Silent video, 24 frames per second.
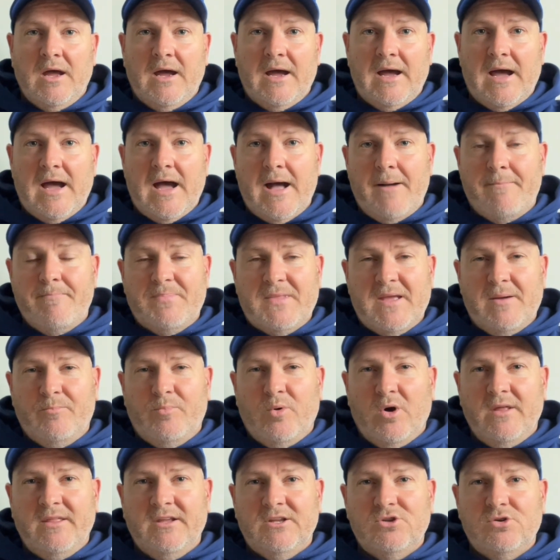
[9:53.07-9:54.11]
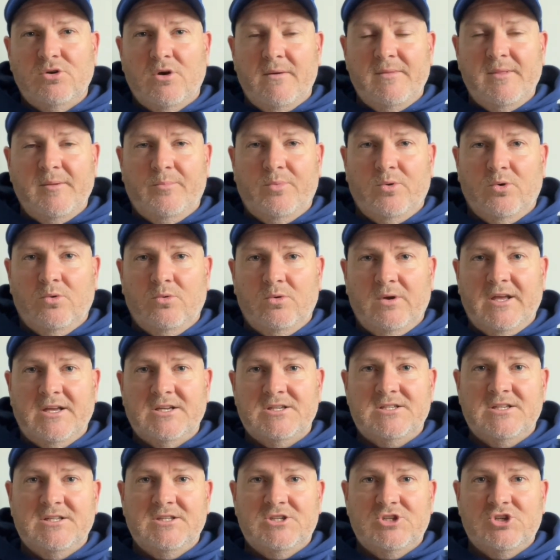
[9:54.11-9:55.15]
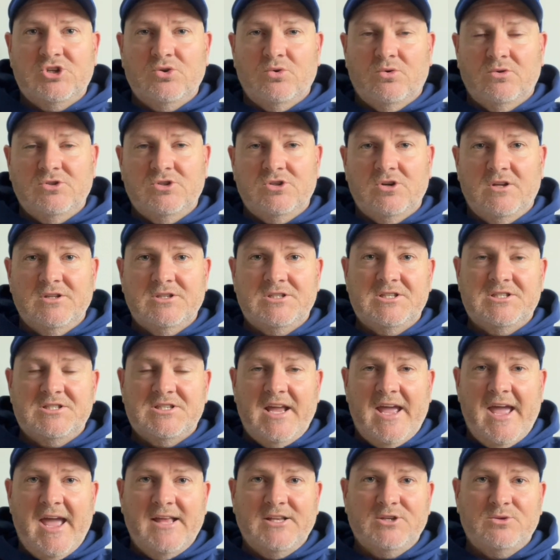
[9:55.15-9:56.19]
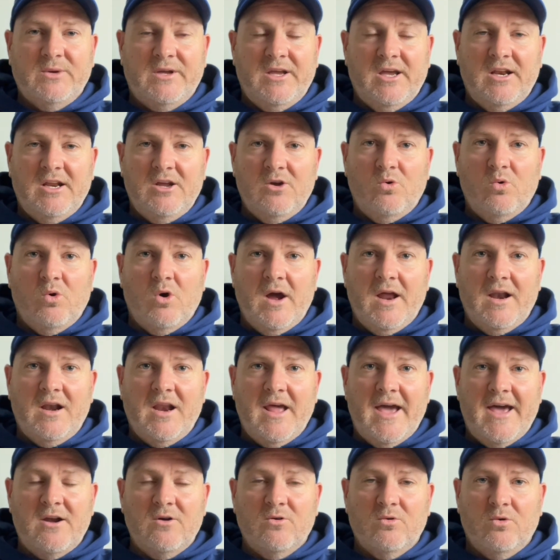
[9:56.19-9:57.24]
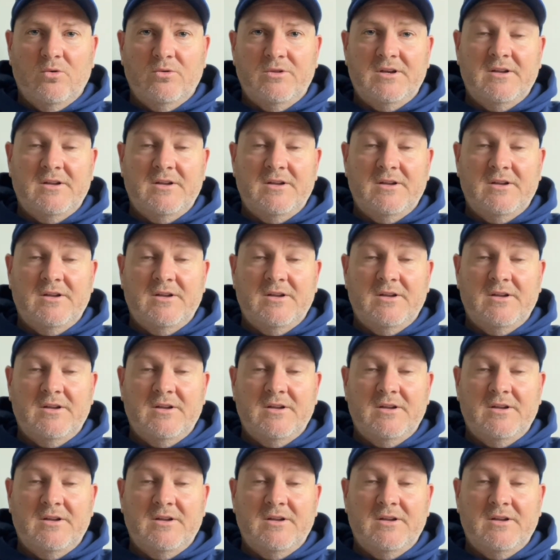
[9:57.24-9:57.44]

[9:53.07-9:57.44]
And by the time the ball gets into Sean Johnson's hands, we're getting quite lateral.